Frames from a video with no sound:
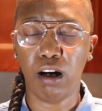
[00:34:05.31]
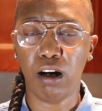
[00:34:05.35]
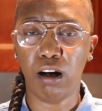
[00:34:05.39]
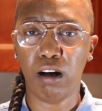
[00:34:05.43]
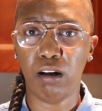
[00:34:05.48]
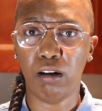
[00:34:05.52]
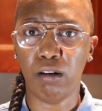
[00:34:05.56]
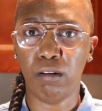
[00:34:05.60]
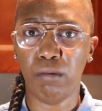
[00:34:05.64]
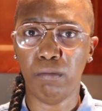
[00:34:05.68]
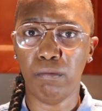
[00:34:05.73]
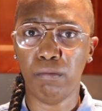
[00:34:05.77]

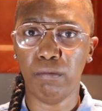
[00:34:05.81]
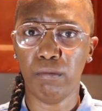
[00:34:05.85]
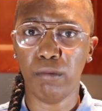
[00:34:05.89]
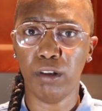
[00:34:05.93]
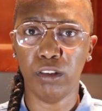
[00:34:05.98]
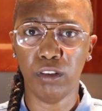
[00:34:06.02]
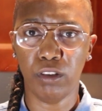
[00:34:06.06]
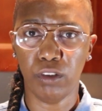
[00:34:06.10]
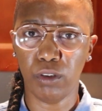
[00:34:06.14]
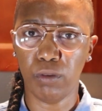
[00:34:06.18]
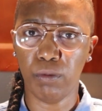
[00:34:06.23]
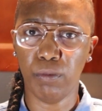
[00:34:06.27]

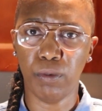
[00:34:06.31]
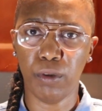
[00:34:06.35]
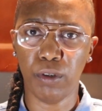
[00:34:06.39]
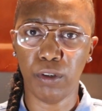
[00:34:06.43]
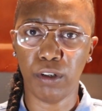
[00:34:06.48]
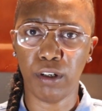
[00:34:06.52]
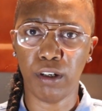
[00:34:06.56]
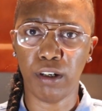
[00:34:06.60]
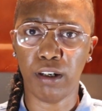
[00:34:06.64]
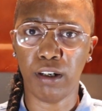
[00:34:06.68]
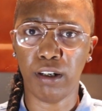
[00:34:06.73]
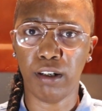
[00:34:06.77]
a little
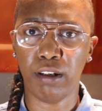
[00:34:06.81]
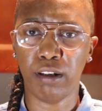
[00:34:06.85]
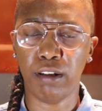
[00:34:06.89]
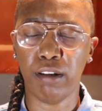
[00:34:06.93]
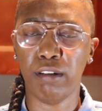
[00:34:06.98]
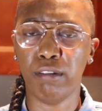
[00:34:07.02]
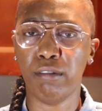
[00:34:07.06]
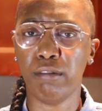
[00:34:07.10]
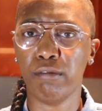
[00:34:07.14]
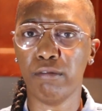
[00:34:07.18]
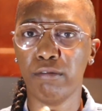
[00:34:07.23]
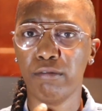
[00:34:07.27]
more
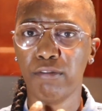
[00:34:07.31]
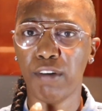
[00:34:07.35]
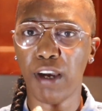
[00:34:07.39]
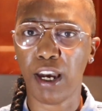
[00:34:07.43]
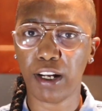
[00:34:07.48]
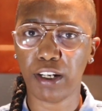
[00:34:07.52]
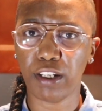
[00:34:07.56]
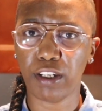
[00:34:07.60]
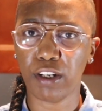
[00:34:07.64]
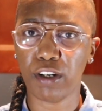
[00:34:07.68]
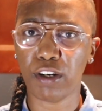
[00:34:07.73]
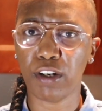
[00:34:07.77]

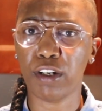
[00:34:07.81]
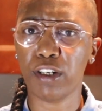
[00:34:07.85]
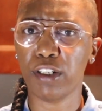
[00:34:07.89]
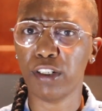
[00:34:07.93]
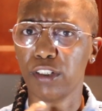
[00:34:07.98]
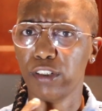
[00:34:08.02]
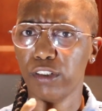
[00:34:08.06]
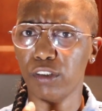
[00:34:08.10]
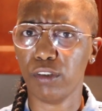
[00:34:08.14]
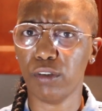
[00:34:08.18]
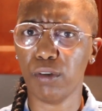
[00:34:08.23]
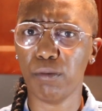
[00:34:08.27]
fattier
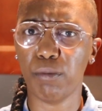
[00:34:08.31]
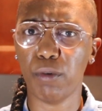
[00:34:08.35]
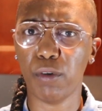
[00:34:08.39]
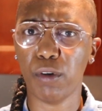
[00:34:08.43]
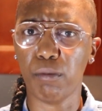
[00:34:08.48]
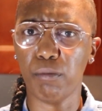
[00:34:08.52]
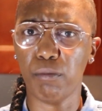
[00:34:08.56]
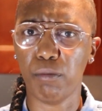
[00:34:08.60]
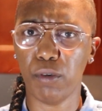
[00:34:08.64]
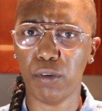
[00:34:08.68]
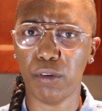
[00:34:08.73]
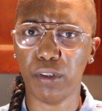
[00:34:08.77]
and a little
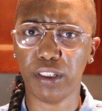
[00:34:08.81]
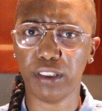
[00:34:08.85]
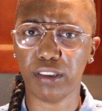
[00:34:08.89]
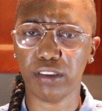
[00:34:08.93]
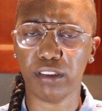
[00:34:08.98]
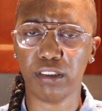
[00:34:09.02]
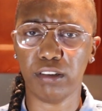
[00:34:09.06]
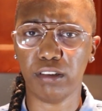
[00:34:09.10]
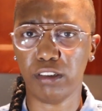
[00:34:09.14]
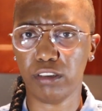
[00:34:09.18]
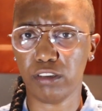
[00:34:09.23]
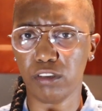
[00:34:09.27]
more
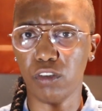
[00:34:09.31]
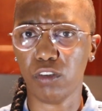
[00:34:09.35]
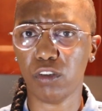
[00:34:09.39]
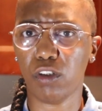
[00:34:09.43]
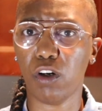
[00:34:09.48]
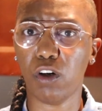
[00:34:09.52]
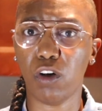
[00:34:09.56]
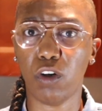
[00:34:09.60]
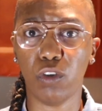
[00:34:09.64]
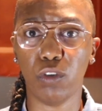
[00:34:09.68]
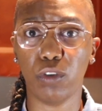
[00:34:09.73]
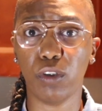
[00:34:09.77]
moist, and it's going
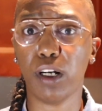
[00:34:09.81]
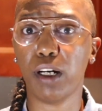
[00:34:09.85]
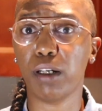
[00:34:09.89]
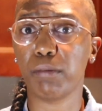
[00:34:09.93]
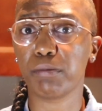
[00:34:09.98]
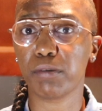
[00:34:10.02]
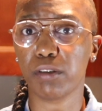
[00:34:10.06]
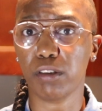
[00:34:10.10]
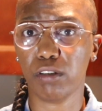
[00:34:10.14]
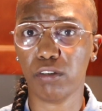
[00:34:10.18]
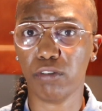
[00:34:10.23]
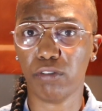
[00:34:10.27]
to hold
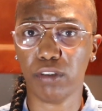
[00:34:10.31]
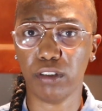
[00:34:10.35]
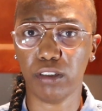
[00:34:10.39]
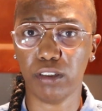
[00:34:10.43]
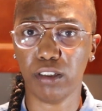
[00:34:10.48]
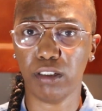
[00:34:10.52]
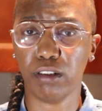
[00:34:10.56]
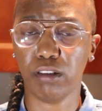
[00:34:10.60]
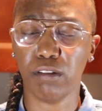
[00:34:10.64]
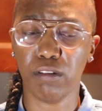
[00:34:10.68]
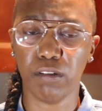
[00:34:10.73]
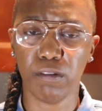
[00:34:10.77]
up to
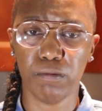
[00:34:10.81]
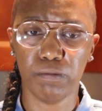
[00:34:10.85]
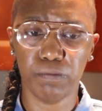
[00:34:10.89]
grilling.